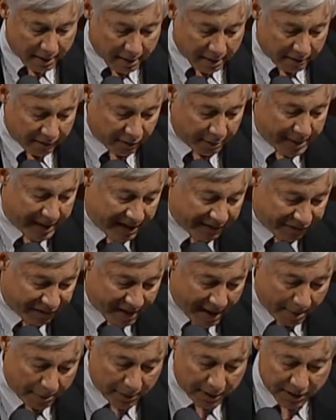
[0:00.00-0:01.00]
For many
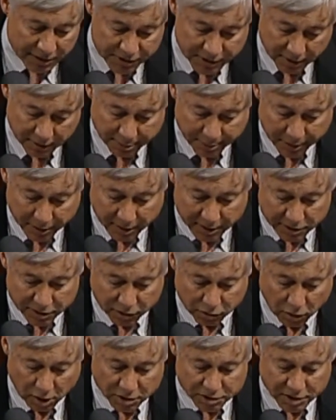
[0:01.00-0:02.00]
families and communities
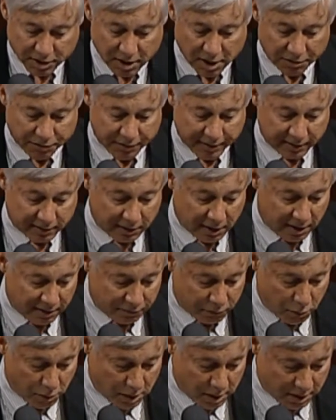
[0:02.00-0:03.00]
across the country, loved
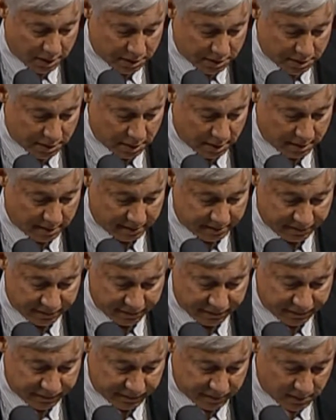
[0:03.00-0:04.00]
ones
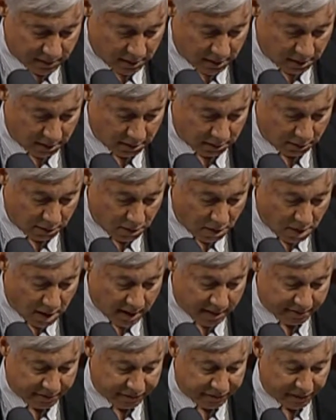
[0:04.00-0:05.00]
are
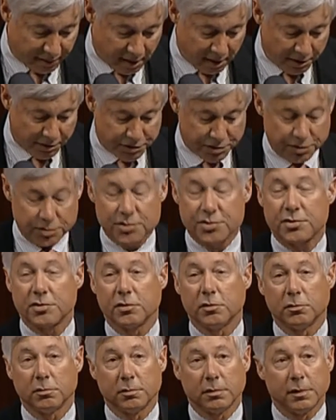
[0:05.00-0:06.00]
gone far too
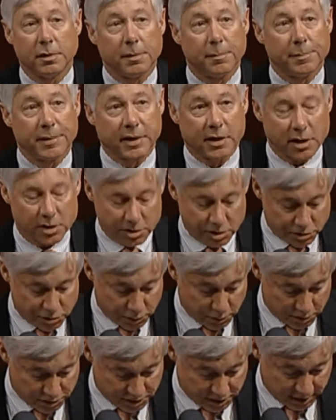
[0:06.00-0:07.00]
soon because of
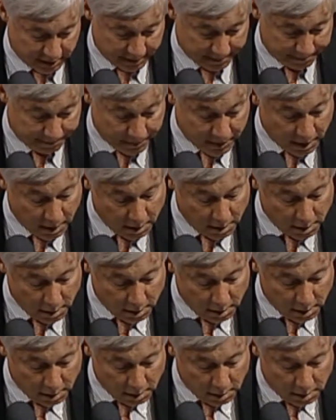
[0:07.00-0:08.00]
suicide.
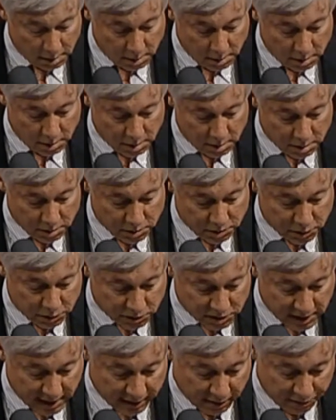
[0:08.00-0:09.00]

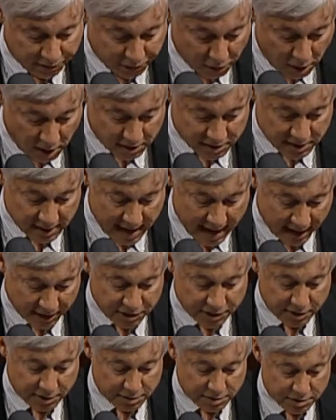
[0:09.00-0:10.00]
Suicidal thoughts and
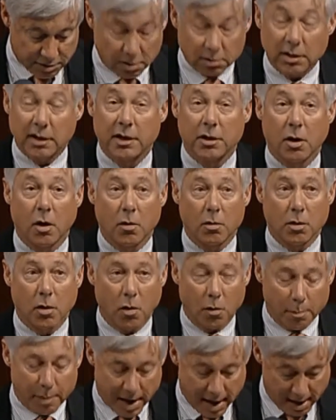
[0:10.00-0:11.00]
actions certainly know
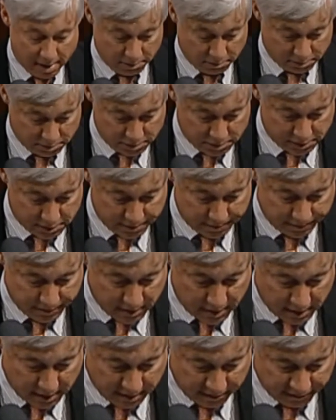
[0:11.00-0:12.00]
no bounds.
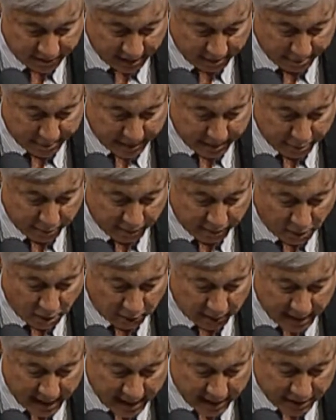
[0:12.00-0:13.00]
They affect people of
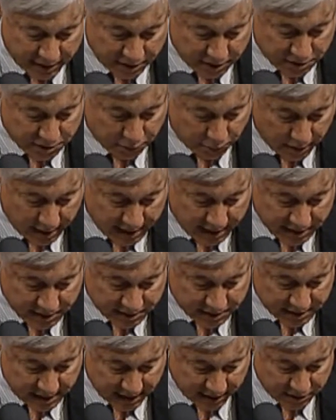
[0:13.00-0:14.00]
all ages, race,
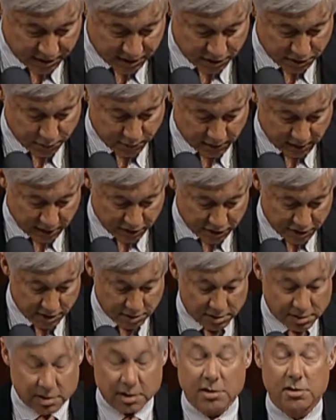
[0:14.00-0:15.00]
sexes,
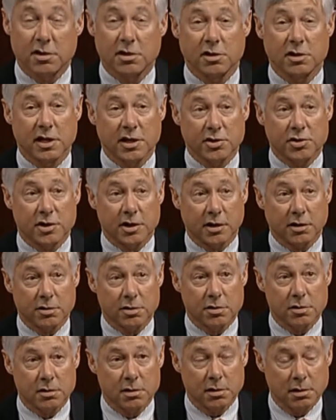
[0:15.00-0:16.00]
religions. The
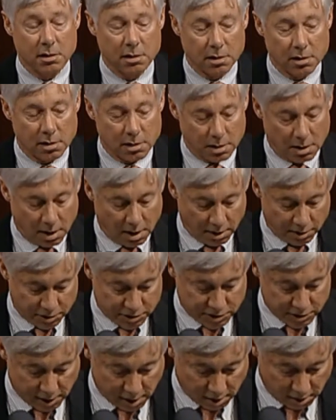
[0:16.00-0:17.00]
statistics are
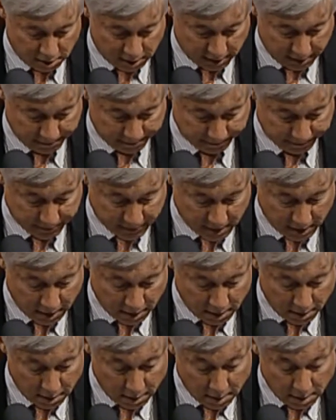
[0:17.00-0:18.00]
startling.
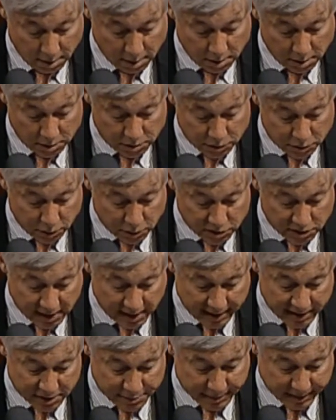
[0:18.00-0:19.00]

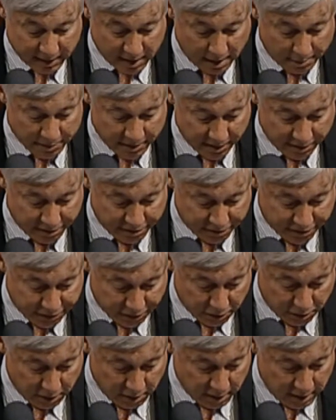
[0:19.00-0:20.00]
Suicide has become the
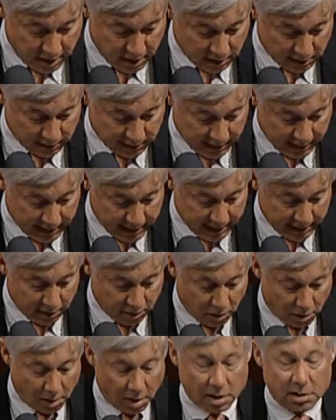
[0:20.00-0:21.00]
third leading
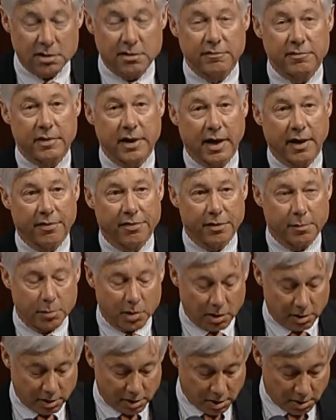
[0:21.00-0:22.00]
cause of death
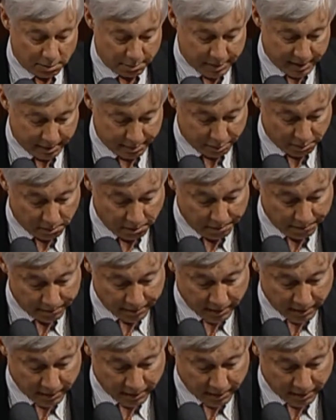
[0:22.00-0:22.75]
among young people